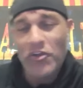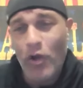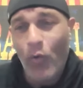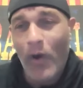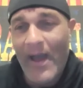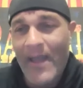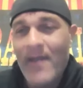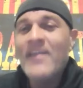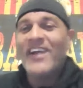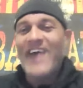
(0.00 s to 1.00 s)
You know why?
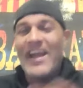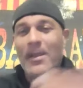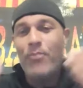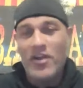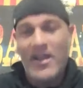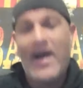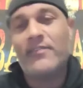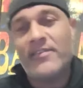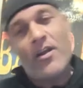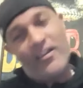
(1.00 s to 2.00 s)
Because I can put it
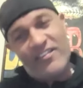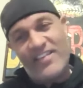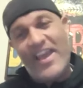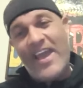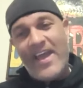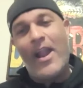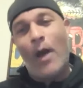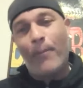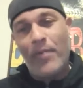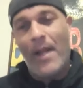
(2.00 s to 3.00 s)
out there and I'll say it, and
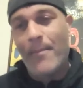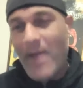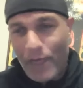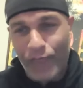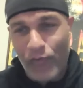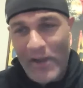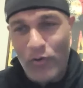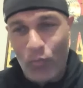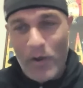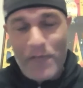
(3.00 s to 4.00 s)
I'll and I'm not afraid to
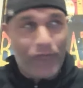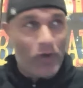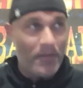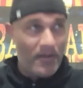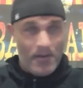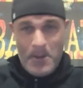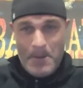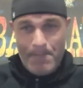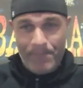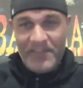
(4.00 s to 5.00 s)
run from it.
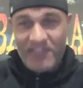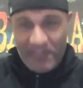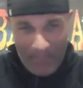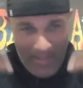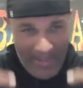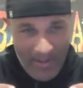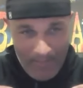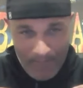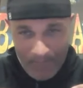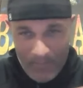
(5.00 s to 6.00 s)
This is me.
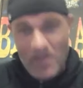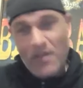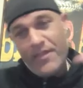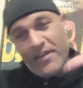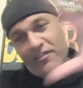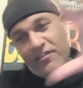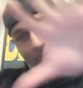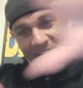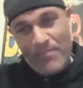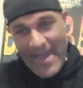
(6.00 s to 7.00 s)
This is my,
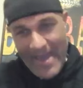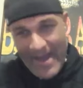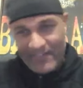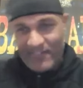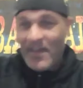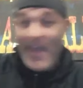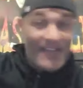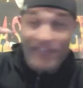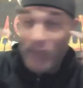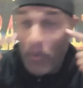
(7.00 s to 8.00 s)
that's ex.
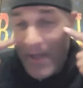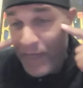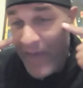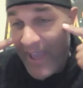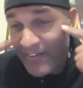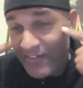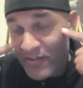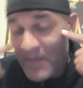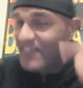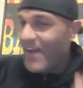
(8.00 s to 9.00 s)
It's still my face.
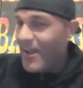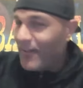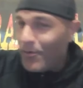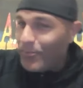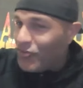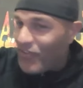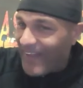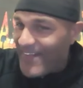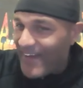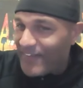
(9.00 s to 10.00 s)
It's got a little blue
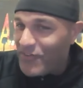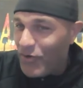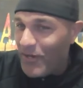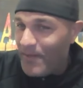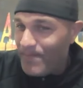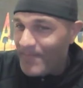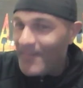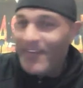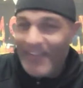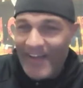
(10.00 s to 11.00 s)
check next to it.
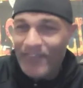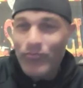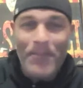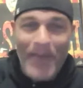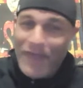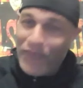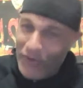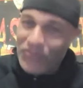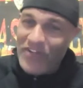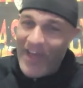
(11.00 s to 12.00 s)
Yes, we pay for
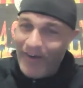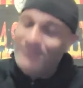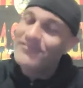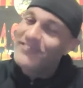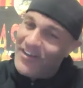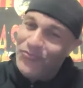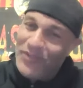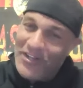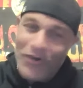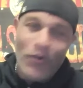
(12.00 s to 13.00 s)
those now. Yes, we
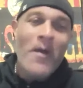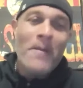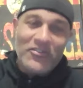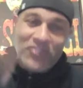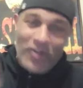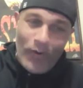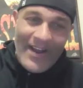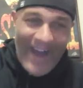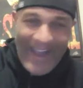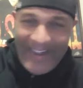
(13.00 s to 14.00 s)
do. But you know
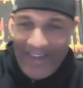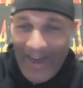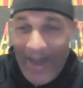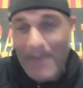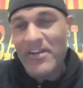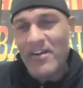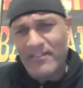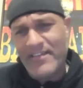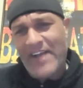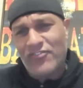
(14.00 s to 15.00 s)
what? I got it because
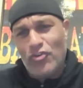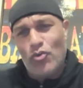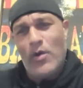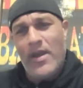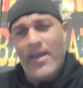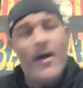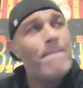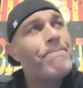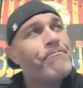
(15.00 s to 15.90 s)
it's actually who I am.